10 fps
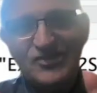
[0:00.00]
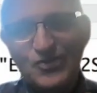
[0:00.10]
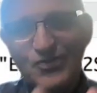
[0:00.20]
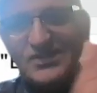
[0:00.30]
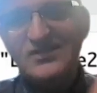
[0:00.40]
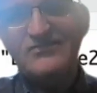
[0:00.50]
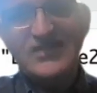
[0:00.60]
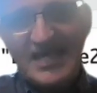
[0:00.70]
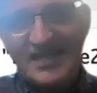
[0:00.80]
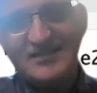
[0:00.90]
too
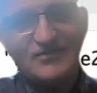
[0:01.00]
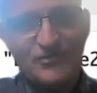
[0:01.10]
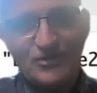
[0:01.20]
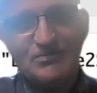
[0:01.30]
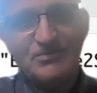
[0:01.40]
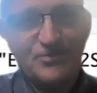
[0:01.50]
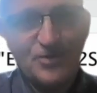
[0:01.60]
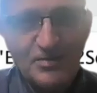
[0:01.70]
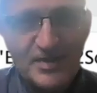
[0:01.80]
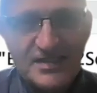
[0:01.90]
deviated from
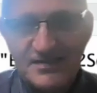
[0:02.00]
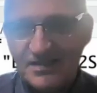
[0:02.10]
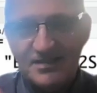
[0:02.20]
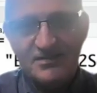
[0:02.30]
probability.